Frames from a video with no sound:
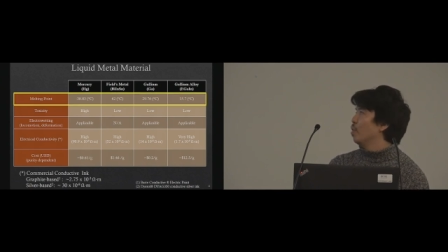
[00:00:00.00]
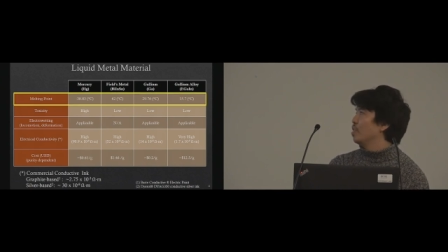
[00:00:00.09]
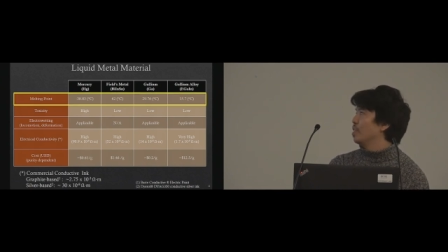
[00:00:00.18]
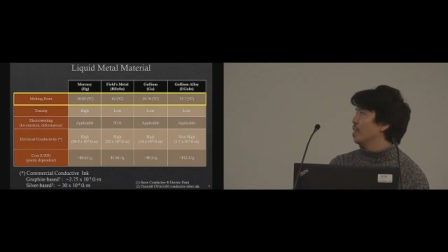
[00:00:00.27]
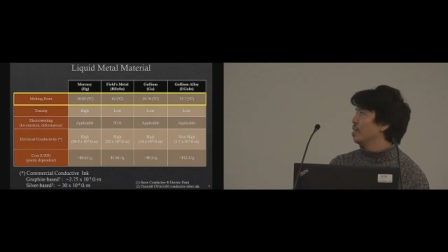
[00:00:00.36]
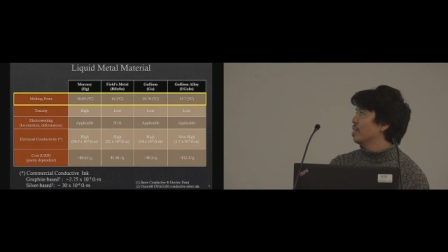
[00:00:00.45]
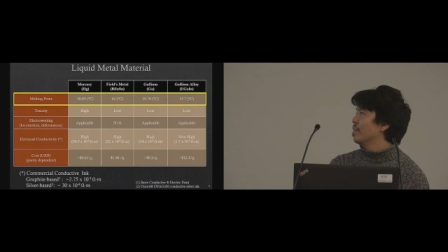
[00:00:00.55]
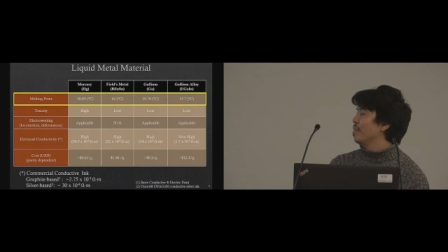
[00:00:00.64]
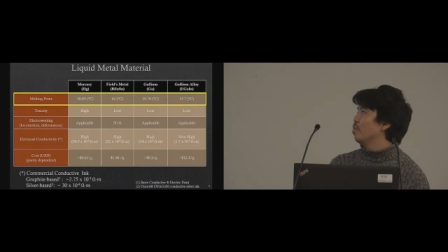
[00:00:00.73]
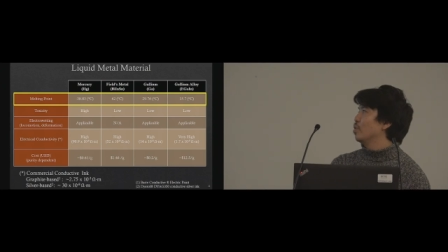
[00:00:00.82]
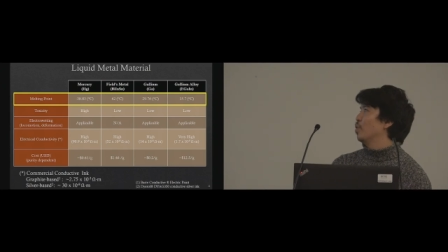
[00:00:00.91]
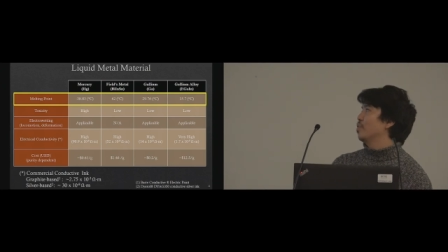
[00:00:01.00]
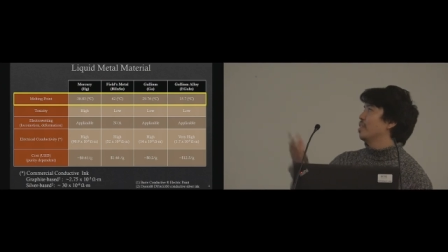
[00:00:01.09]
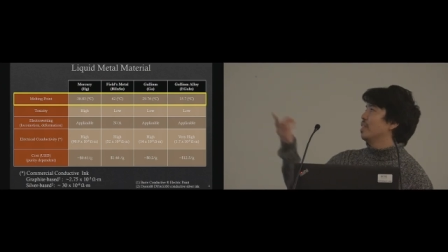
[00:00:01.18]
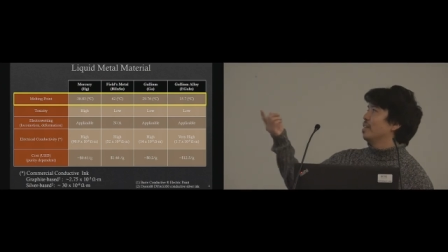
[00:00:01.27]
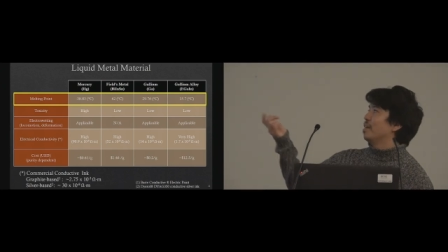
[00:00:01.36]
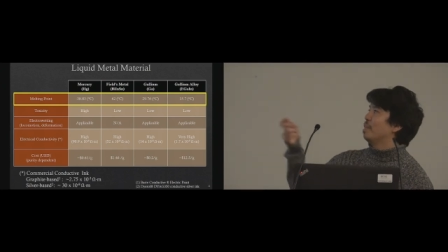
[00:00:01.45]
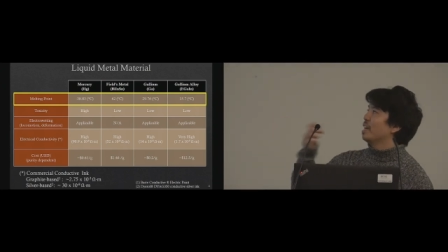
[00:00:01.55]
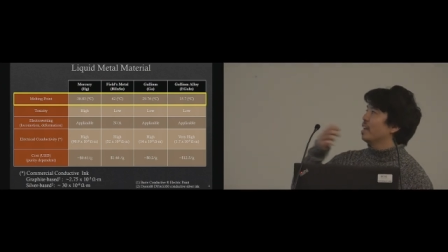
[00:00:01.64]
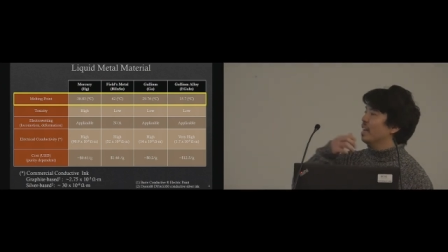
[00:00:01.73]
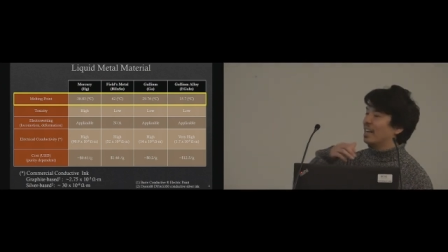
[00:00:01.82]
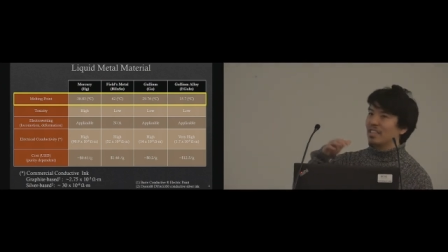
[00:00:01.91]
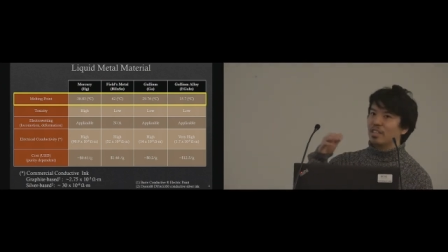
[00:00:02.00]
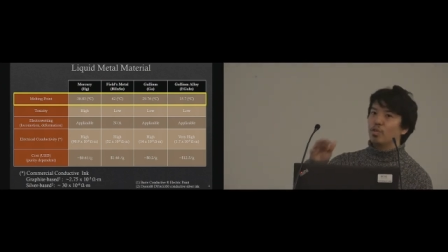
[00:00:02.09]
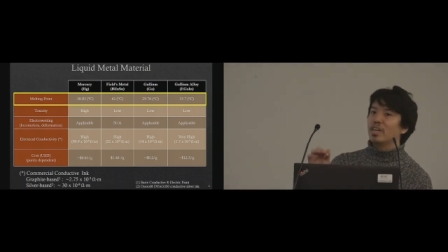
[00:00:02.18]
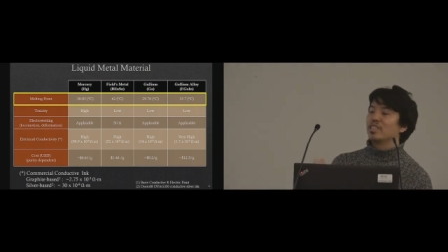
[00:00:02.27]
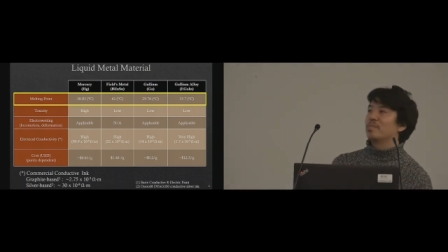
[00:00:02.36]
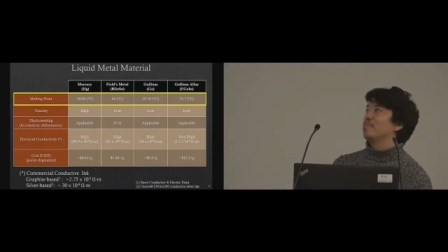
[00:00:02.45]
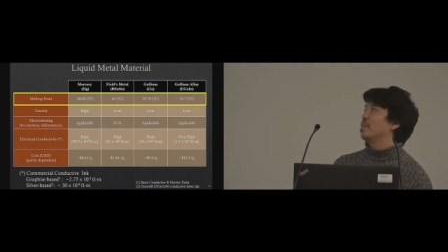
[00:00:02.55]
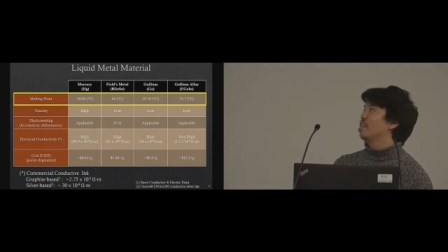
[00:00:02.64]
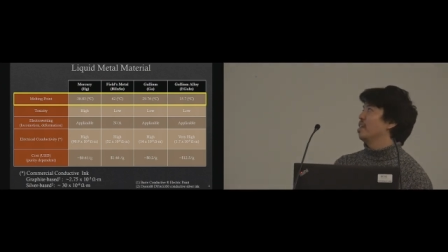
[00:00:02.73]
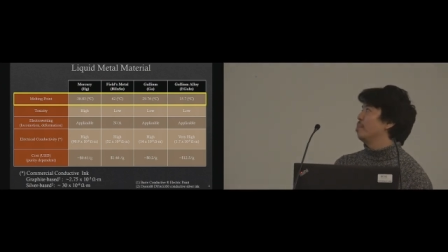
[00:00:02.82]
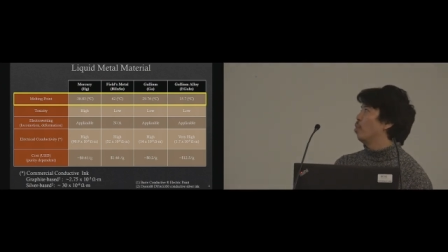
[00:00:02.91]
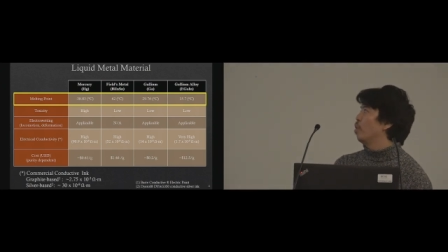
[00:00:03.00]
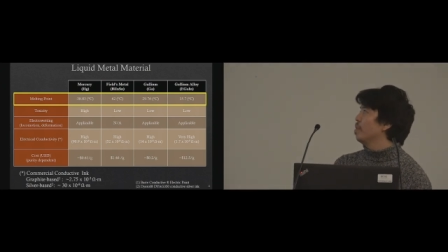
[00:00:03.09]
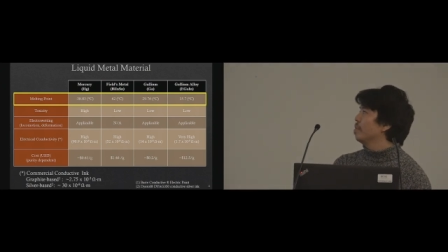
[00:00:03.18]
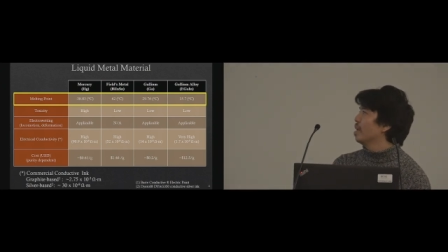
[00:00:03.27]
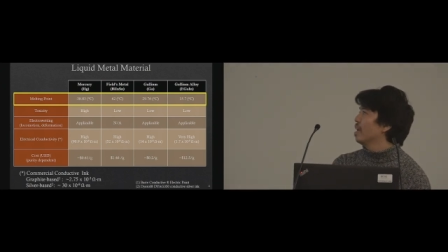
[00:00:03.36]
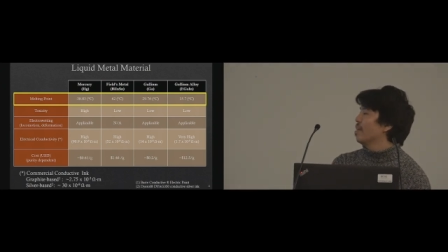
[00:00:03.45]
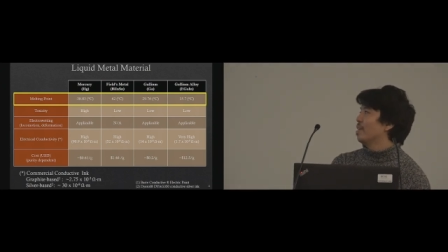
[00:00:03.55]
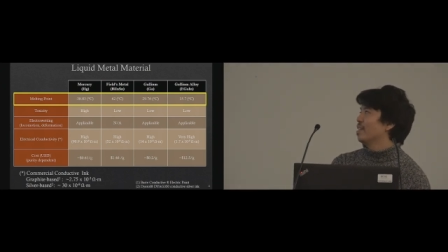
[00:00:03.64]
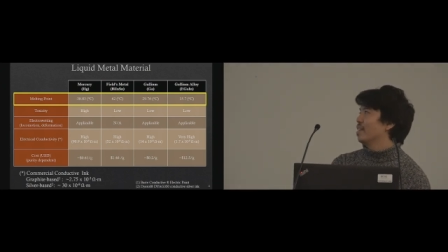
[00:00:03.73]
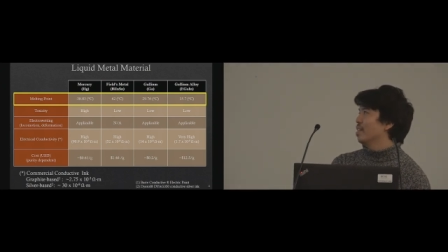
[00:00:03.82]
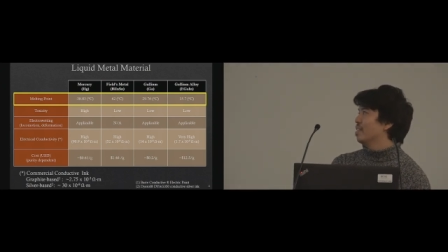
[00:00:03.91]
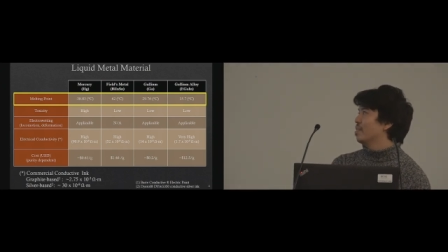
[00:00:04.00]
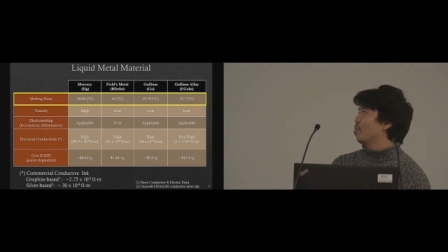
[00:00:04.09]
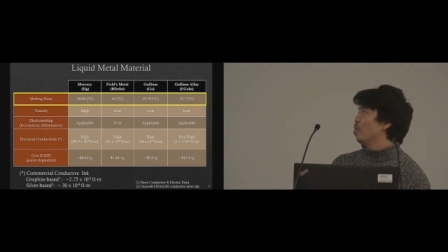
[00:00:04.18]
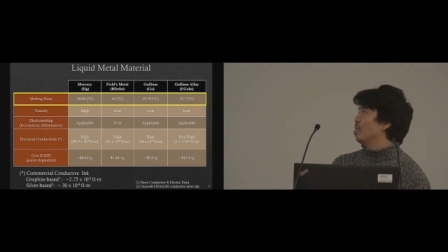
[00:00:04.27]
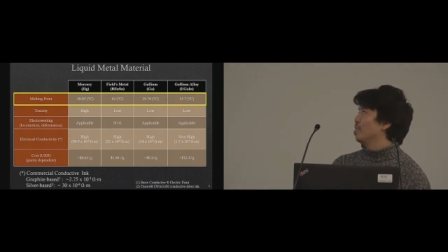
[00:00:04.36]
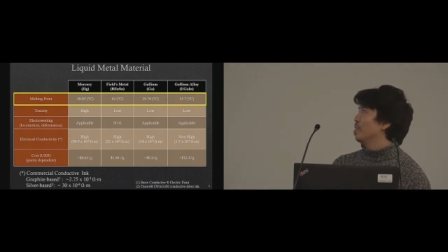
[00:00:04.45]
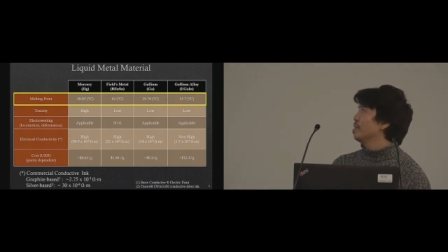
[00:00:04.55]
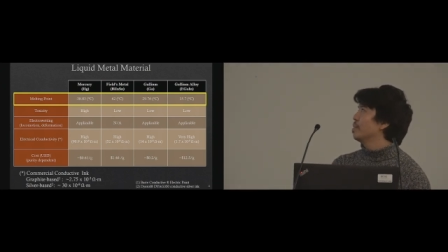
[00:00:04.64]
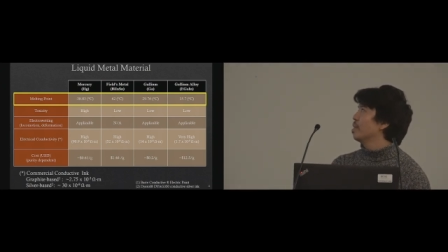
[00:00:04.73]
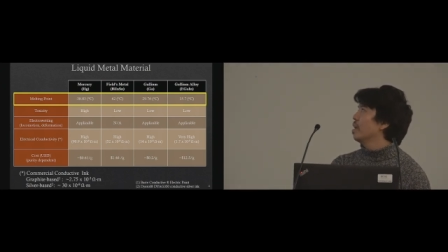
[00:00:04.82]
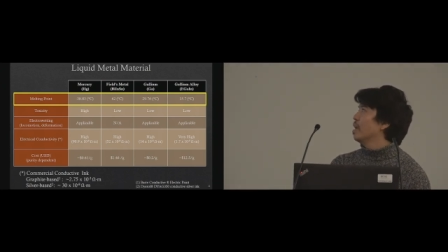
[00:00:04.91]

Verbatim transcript: poisonous, even though mercury has the lowest melting point, but it's poisonous.